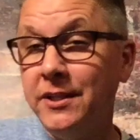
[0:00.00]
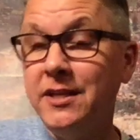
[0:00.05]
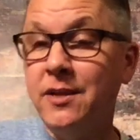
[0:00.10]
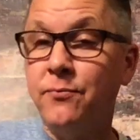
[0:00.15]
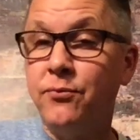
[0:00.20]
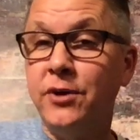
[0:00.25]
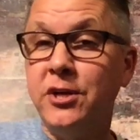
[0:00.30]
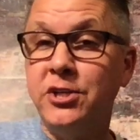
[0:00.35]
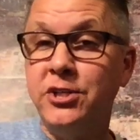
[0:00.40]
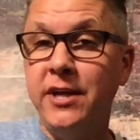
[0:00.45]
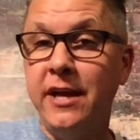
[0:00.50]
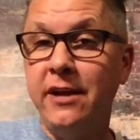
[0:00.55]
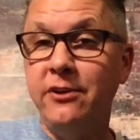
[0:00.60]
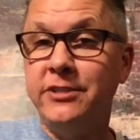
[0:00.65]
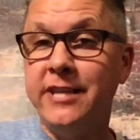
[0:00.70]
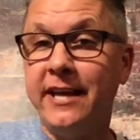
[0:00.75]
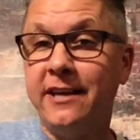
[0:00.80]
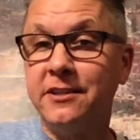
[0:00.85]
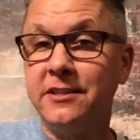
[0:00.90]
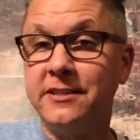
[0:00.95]
I appreciate you
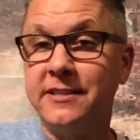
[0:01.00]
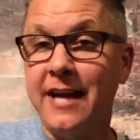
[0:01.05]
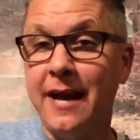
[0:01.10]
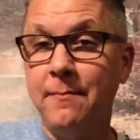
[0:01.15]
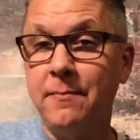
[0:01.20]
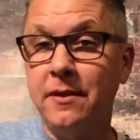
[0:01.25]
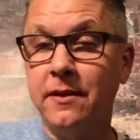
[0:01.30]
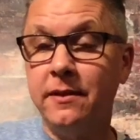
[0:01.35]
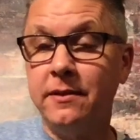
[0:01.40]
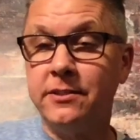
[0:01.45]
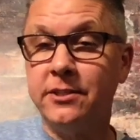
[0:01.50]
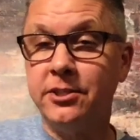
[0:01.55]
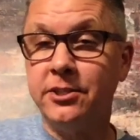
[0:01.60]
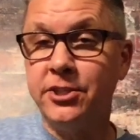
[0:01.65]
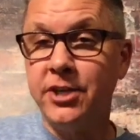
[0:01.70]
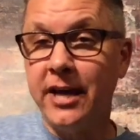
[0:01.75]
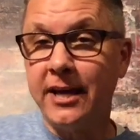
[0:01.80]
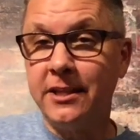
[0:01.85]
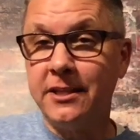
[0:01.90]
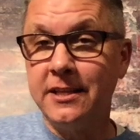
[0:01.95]
taking the time to
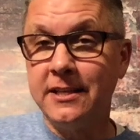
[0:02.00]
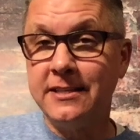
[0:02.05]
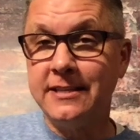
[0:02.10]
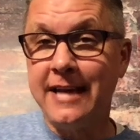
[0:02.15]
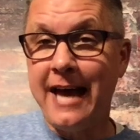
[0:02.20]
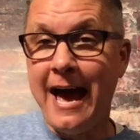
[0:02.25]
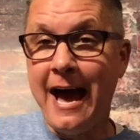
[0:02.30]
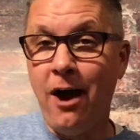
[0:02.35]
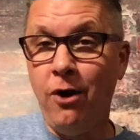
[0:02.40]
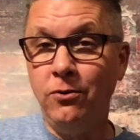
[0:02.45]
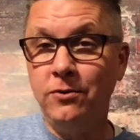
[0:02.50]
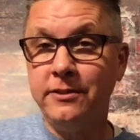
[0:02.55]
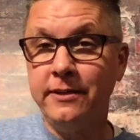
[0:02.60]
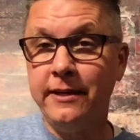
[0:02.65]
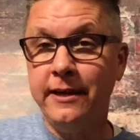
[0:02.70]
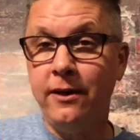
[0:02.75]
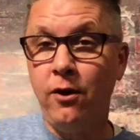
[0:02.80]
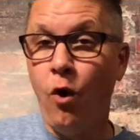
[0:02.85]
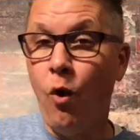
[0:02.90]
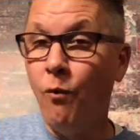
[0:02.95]
check this out,
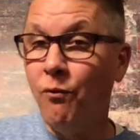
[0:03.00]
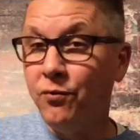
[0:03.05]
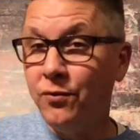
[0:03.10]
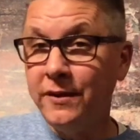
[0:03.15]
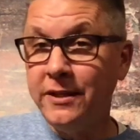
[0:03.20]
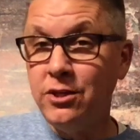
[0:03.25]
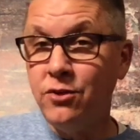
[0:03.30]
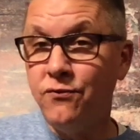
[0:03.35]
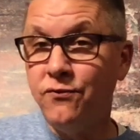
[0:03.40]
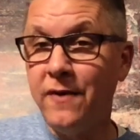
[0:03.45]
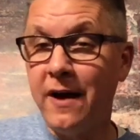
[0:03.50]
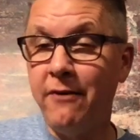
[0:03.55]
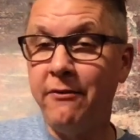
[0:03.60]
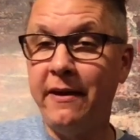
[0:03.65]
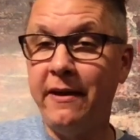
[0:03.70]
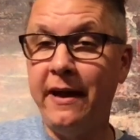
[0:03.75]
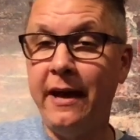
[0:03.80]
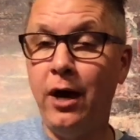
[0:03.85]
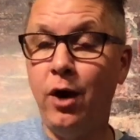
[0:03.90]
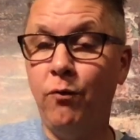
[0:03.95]
and hopefully you found
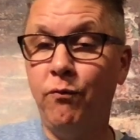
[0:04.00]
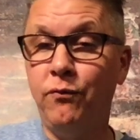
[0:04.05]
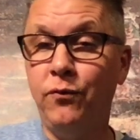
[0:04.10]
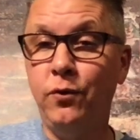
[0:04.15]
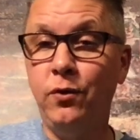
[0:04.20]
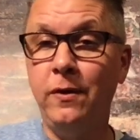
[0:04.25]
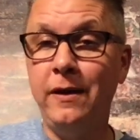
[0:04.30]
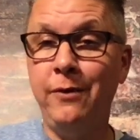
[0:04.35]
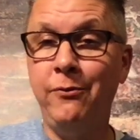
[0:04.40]
it helpful.